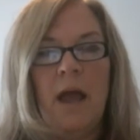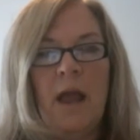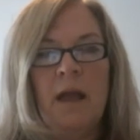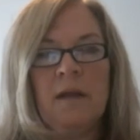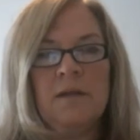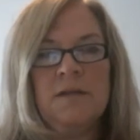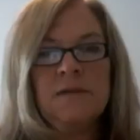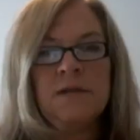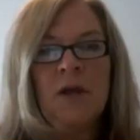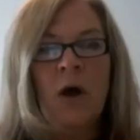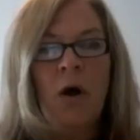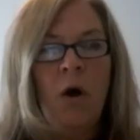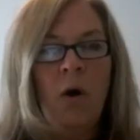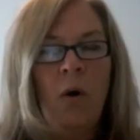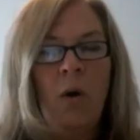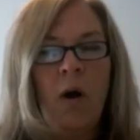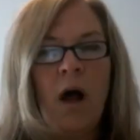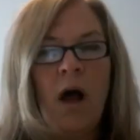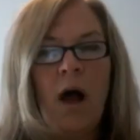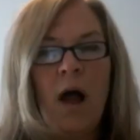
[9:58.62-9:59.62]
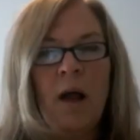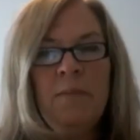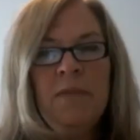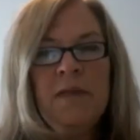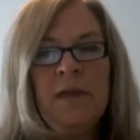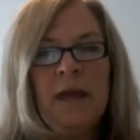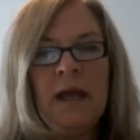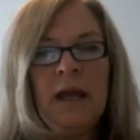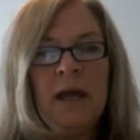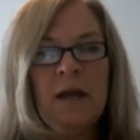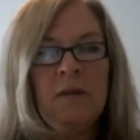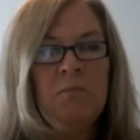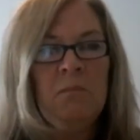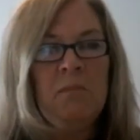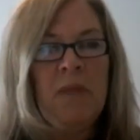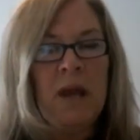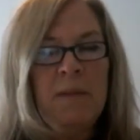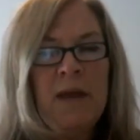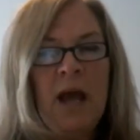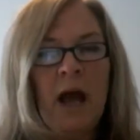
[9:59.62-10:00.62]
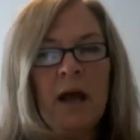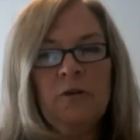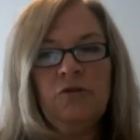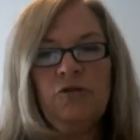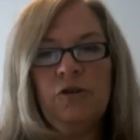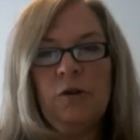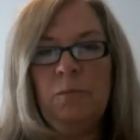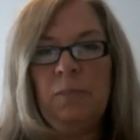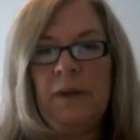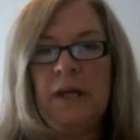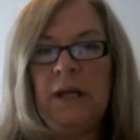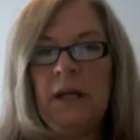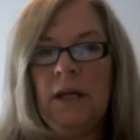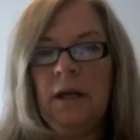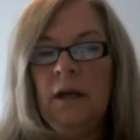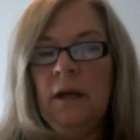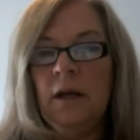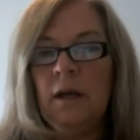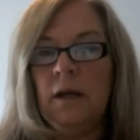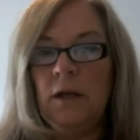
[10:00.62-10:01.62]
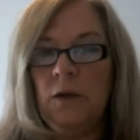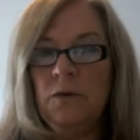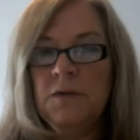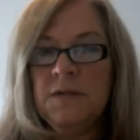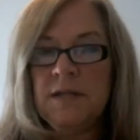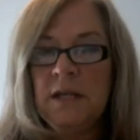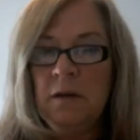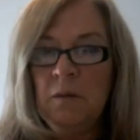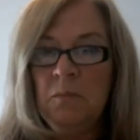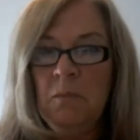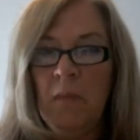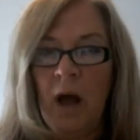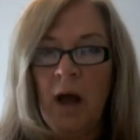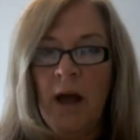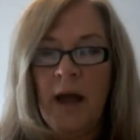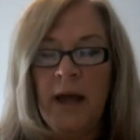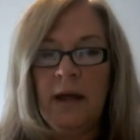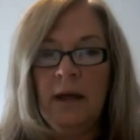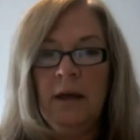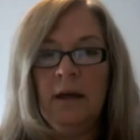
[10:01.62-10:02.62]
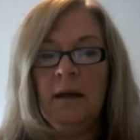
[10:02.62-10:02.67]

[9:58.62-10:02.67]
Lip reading: And so I'm thinking maybe I should be using my